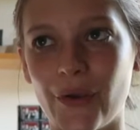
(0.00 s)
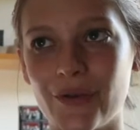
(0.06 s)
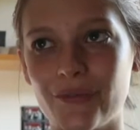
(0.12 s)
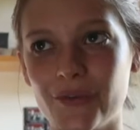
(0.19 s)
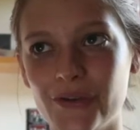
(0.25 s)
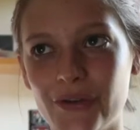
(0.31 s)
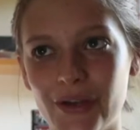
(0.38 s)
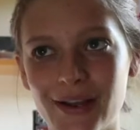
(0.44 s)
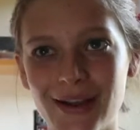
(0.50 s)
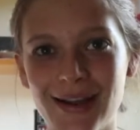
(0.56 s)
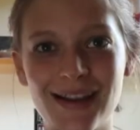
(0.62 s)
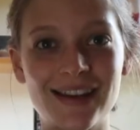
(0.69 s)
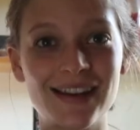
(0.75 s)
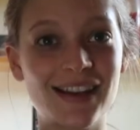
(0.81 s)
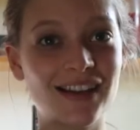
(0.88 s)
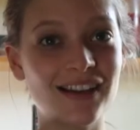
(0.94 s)
if you're doing
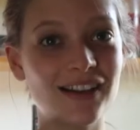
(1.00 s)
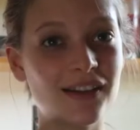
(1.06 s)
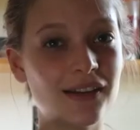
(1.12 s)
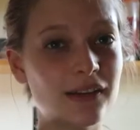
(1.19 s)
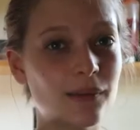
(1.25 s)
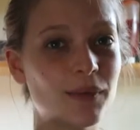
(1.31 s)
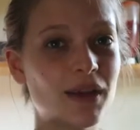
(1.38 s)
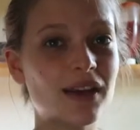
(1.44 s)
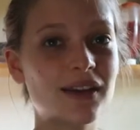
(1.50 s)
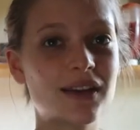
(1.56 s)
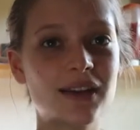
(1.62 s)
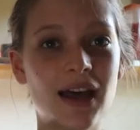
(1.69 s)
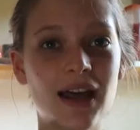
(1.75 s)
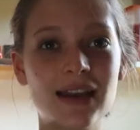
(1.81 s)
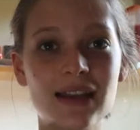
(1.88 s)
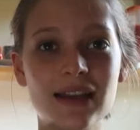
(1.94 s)
like an Englishy subject,
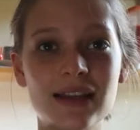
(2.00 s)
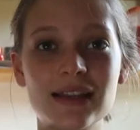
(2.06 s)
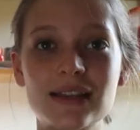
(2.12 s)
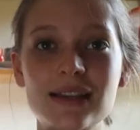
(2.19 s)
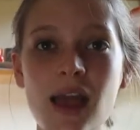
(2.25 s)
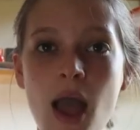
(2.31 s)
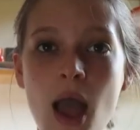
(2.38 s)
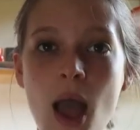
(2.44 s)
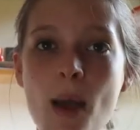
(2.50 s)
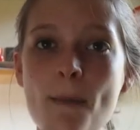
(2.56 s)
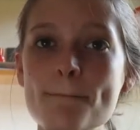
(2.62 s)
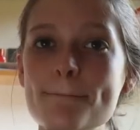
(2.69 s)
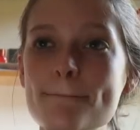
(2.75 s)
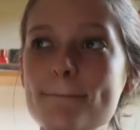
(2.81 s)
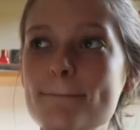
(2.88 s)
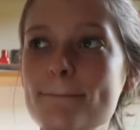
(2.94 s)
that is
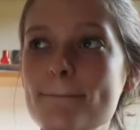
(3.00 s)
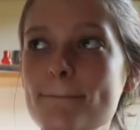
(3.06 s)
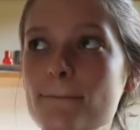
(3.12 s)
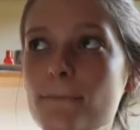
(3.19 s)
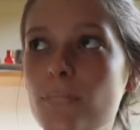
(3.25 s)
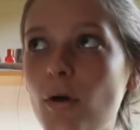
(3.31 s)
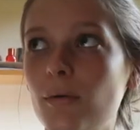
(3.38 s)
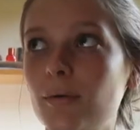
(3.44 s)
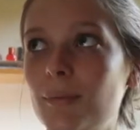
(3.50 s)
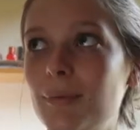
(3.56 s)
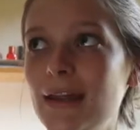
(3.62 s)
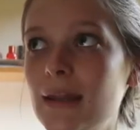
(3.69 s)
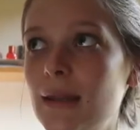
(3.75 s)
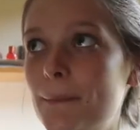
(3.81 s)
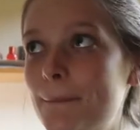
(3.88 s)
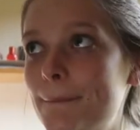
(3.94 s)

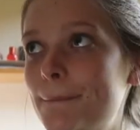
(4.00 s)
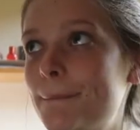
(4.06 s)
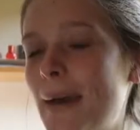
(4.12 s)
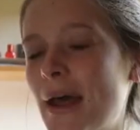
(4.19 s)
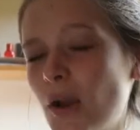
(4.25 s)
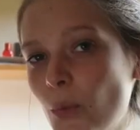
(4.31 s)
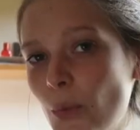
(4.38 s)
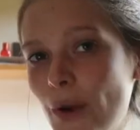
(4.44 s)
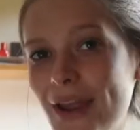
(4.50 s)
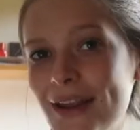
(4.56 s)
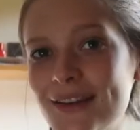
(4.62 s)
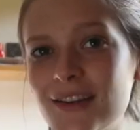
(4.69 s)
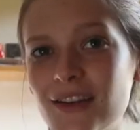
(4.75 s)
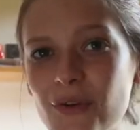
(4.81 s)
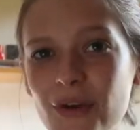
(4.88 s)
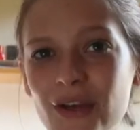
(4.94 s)
probably the better way
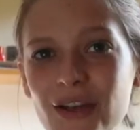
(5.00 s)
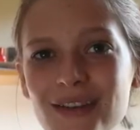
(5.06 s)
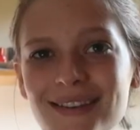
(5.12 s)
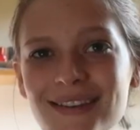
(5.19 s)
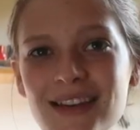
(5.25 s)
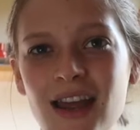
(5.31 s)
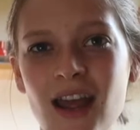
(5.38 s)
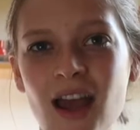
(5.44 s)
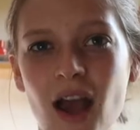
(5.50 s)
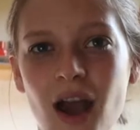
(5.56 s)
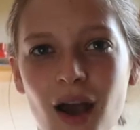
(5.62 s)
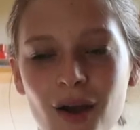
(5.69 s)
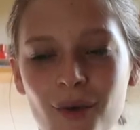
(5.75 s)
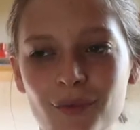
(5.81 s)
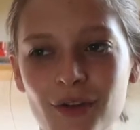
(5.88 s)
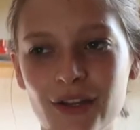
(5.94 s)
to do it.
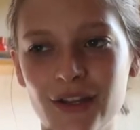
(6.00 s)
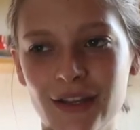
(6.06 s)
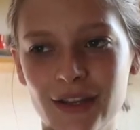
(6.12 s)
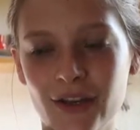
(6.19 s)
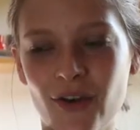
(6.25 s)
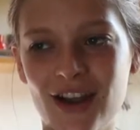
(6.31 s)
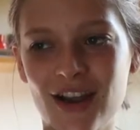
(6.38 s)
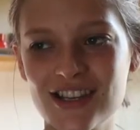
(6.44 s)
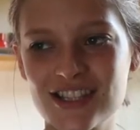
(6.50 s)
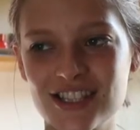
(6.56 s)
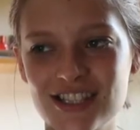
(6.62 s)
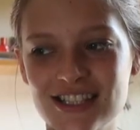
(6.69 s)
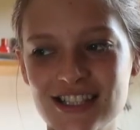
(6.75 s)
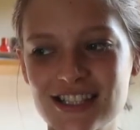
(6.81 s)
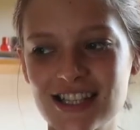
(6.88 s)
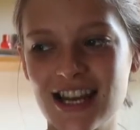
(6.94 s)
Looking at the
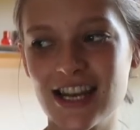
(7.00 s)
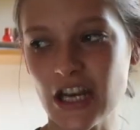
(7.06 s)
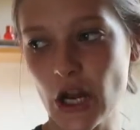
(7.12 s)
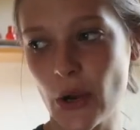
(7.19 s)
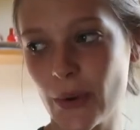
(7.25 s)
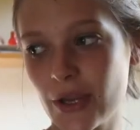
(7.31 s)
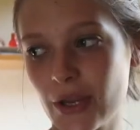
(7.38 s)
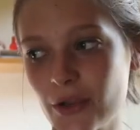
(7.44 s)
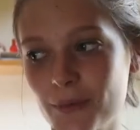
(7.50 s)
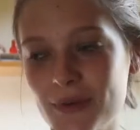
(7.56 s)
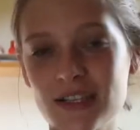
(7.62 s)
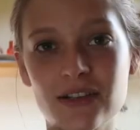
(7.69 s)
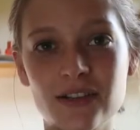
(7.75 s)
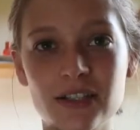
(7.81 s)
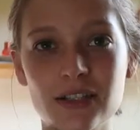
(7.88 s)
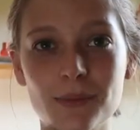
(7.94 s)
questions and knowing your
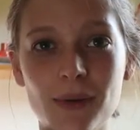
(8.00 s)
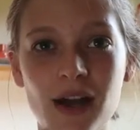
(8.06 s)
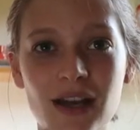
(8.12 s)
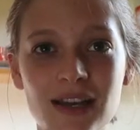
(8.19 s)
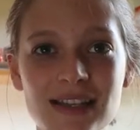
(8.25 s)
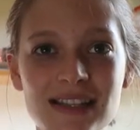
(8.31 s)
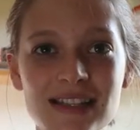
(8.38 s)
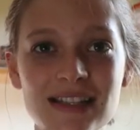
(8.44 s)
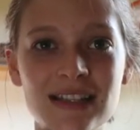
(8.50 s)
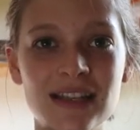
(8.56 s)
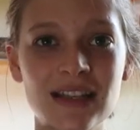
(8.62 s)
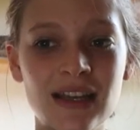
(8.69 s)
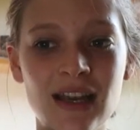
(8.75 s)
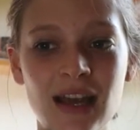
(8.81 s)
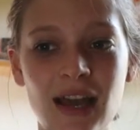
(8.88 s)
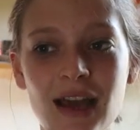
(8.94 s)
material behind it.
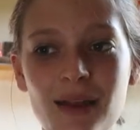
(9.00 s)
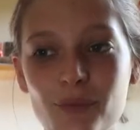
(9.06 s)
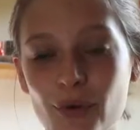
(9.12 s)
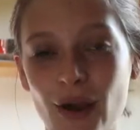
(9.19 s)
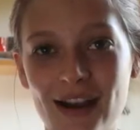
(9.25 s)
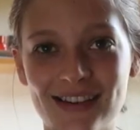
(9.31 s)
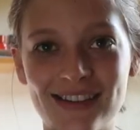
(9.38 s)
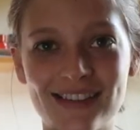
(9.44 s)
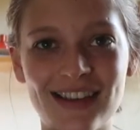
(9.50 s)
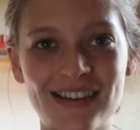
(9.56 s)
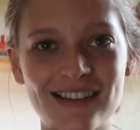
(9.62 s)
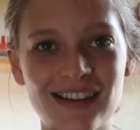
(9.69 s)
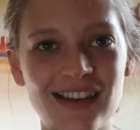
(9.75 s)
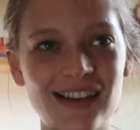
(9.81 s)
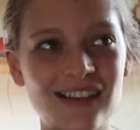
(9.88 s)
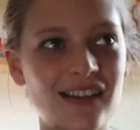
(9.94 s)
And practice
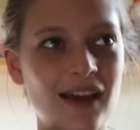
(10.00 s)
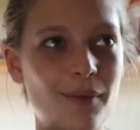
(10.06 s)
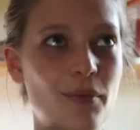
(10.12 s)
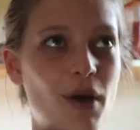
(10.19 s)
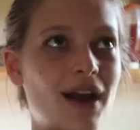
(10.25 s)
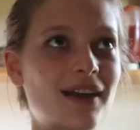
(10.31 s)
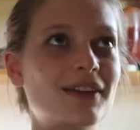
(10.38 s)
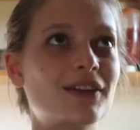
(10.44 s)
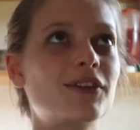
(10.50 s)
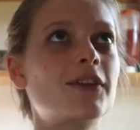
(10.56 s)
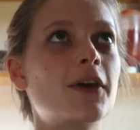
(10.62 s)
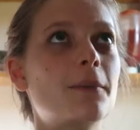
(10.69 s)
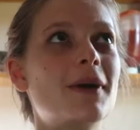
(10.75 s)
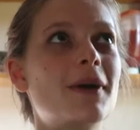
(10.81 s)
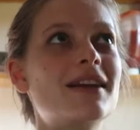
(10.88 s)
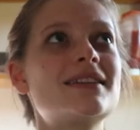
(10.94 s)
essays. I practiced
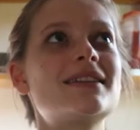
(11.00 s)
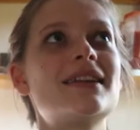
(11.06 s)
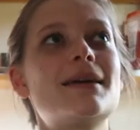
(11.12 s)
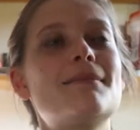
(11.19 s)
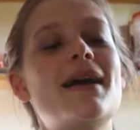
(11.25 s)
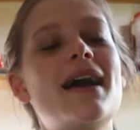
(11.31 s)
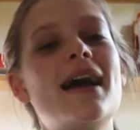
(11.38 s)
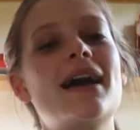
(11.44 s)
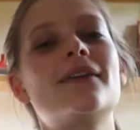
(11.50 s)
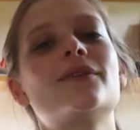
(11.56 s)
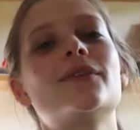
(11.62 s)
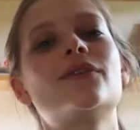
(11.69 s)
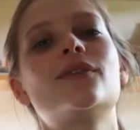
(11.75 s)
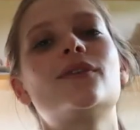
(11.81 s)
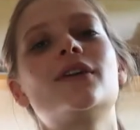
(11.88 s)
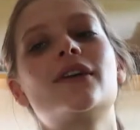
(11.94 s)
so much, like my hand
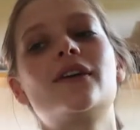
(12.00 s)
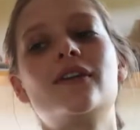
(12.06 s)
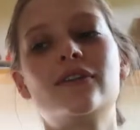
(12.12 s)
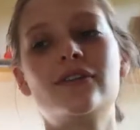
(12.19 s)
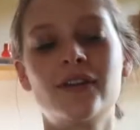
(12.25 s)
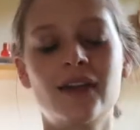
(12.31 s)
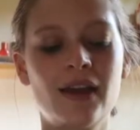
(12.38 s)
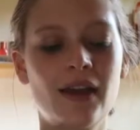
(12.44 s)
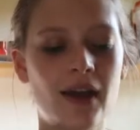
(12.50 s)
was falling off.